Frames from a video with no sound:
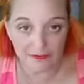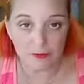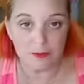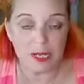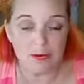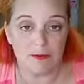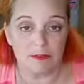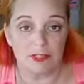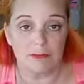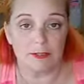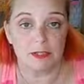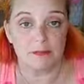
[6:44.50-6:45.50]
the paper
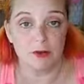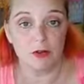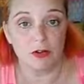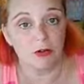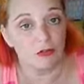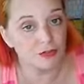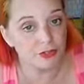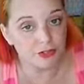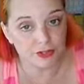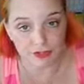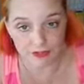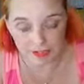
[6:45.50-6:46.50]
clip to poke holes, you
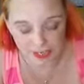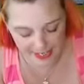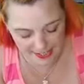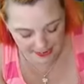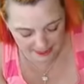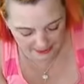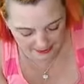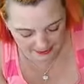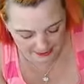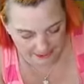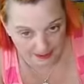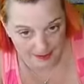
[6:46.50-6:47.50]
could do that.
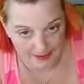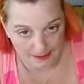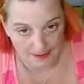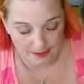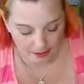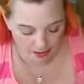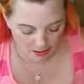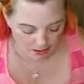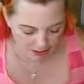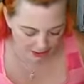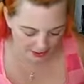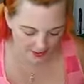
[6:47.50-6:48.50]
All
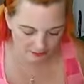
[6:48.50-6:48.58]
right.